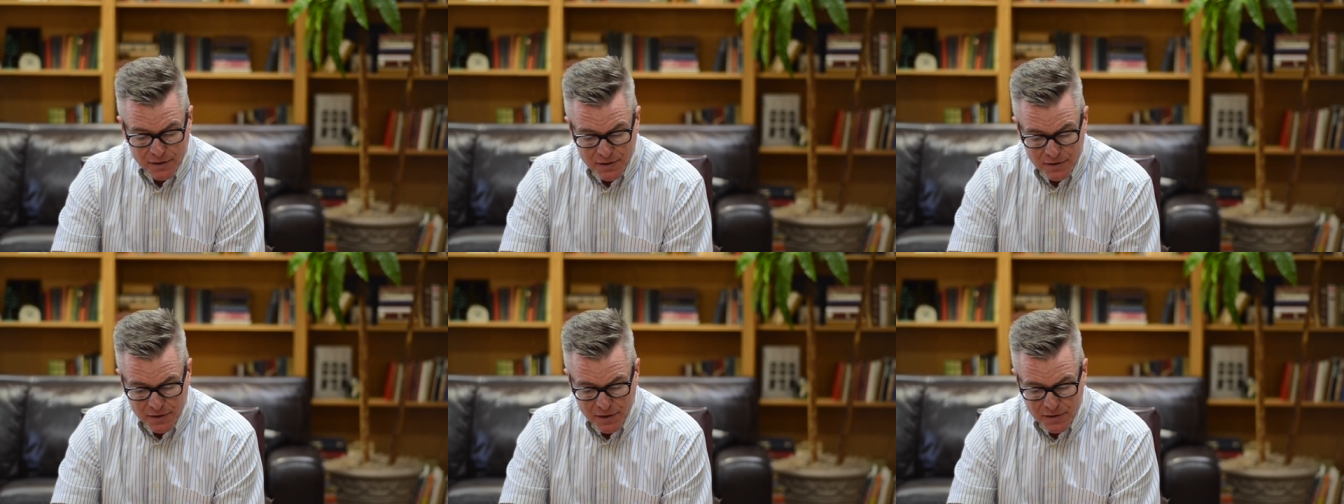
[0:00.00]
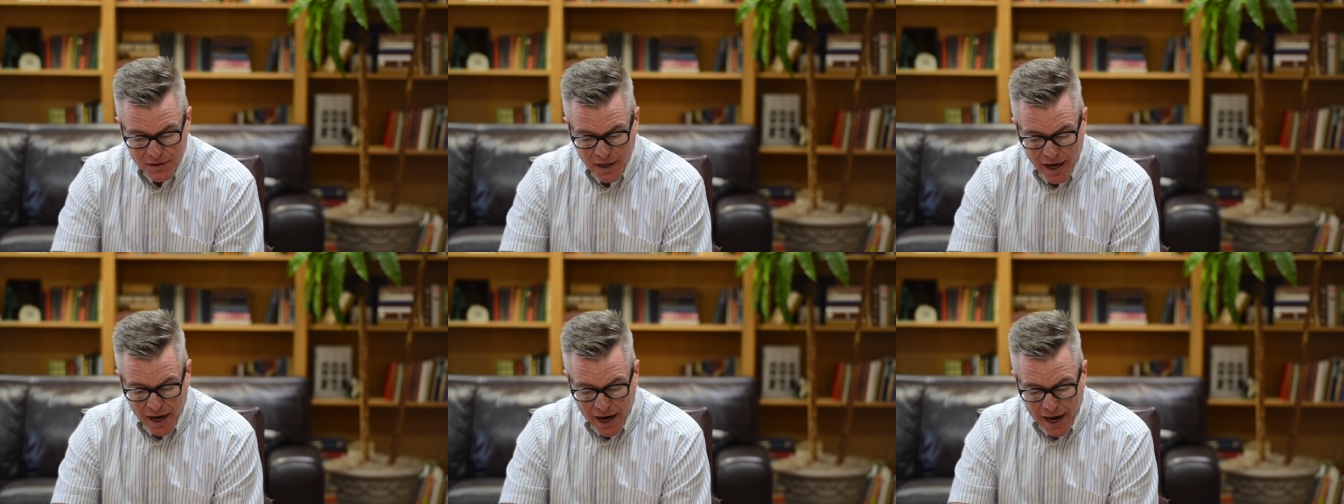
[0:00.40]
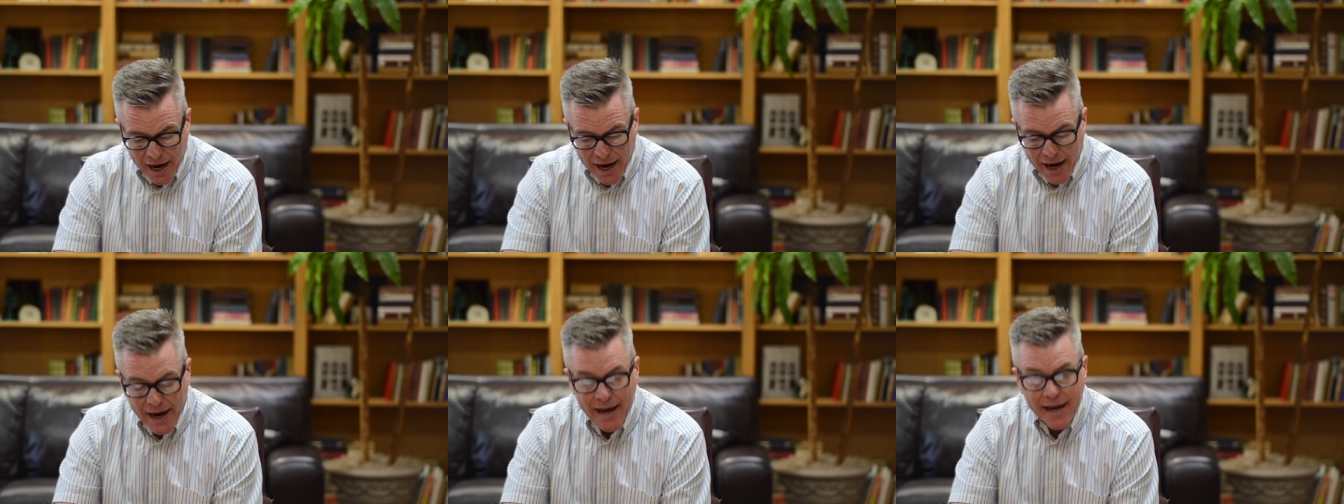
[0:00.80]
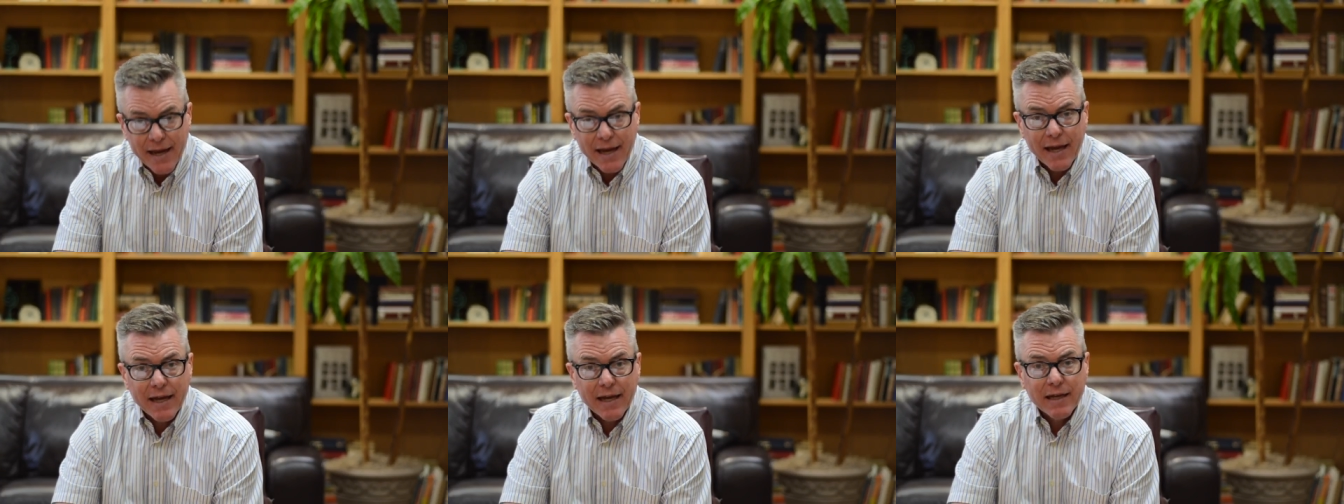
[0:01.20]
He says, "I
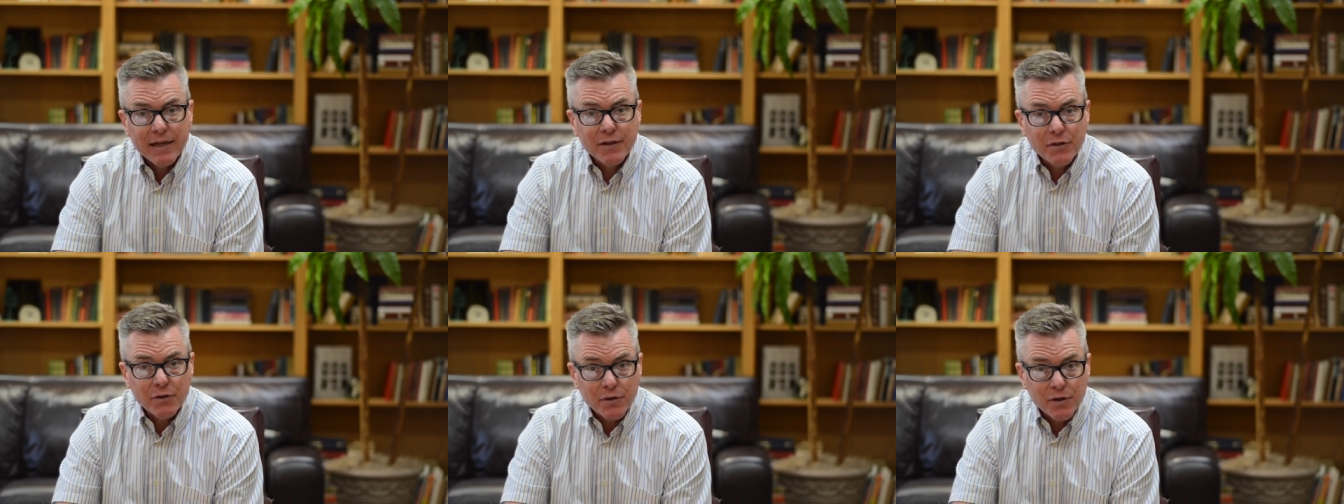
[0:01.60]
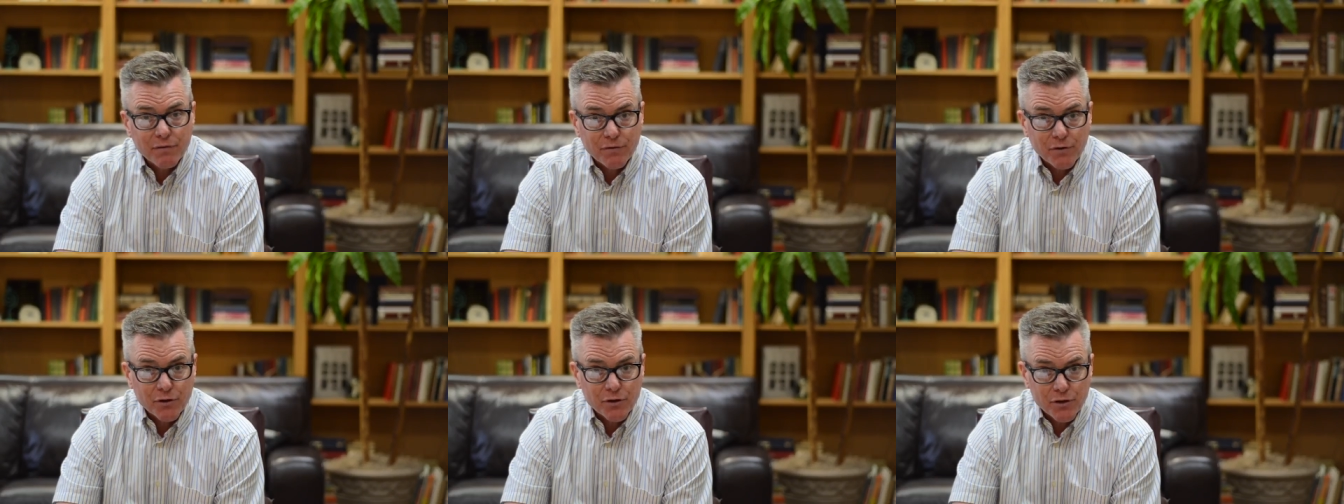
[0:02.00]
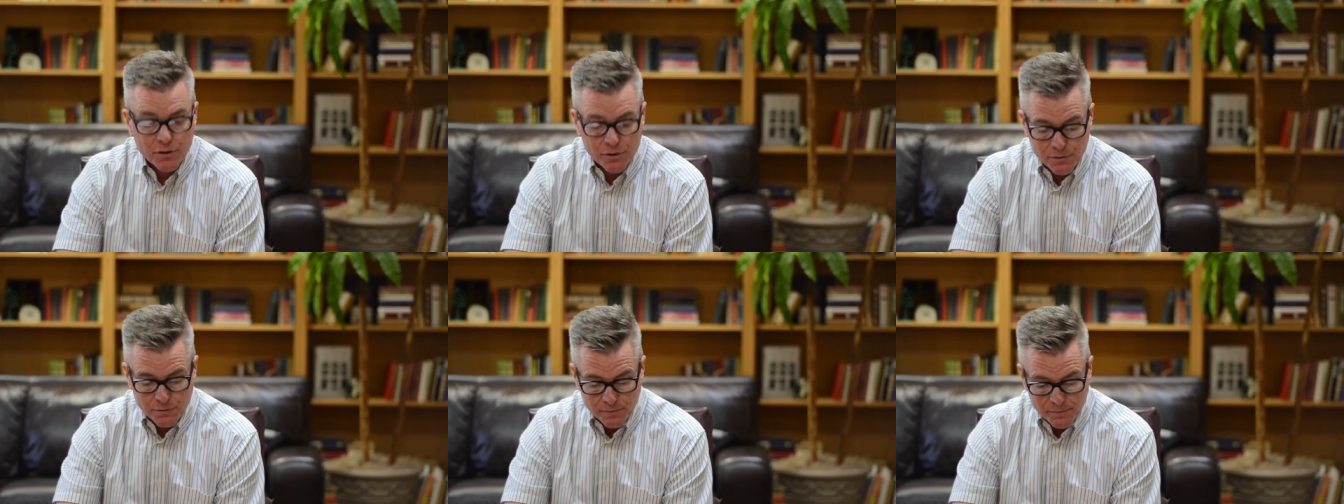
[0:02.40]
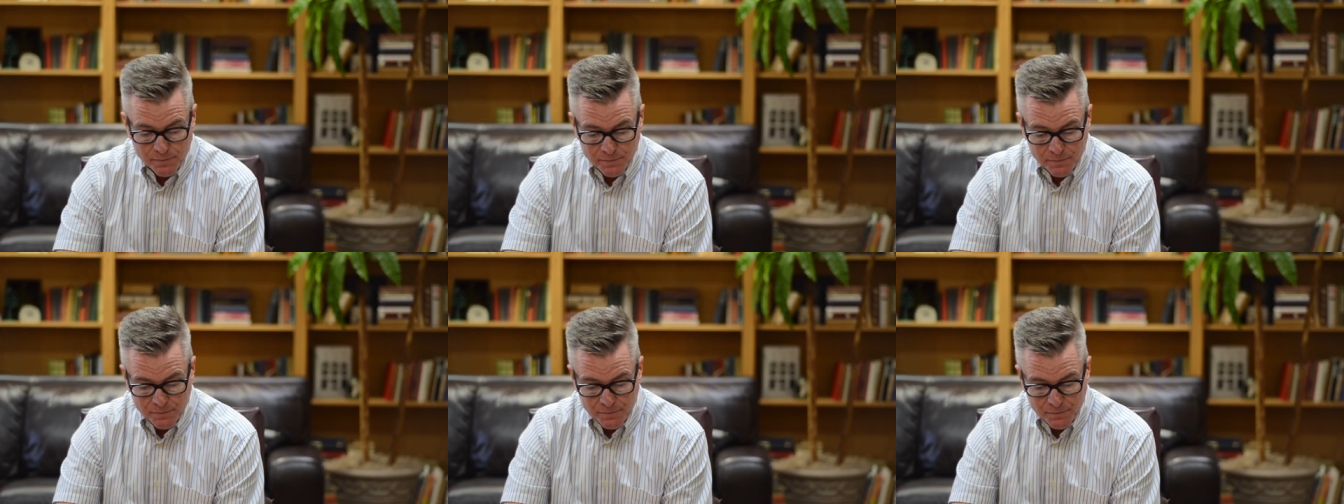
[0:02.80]
delivered you.
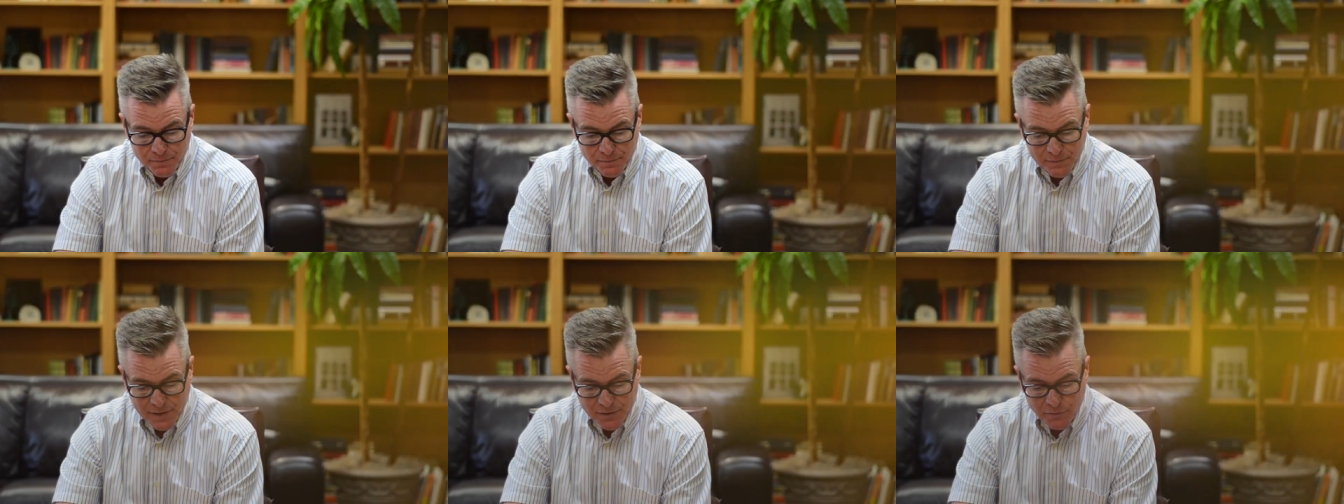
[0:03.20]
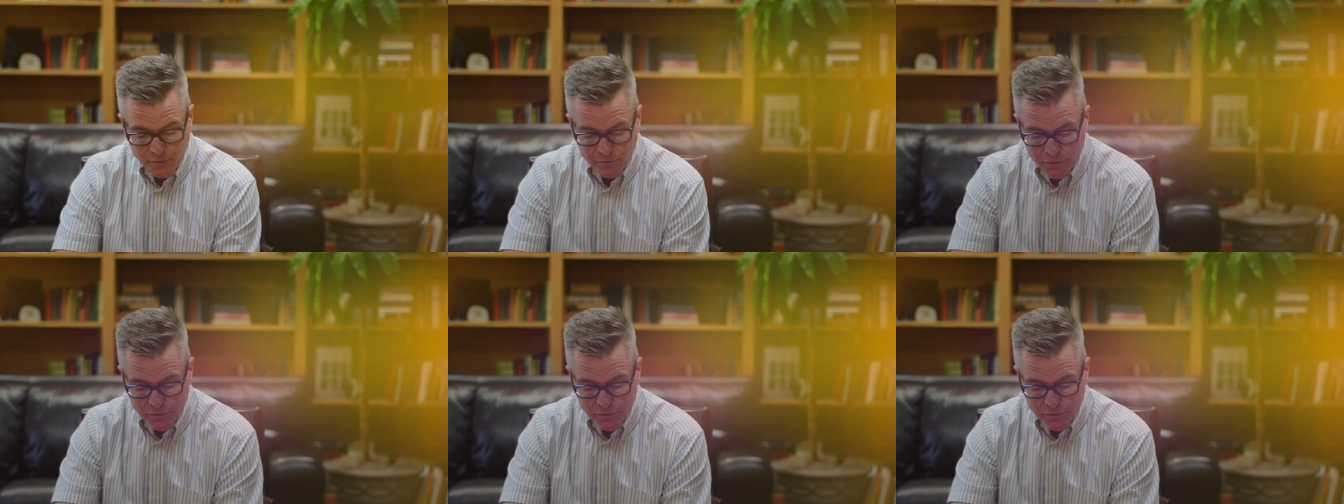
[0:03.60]
That's what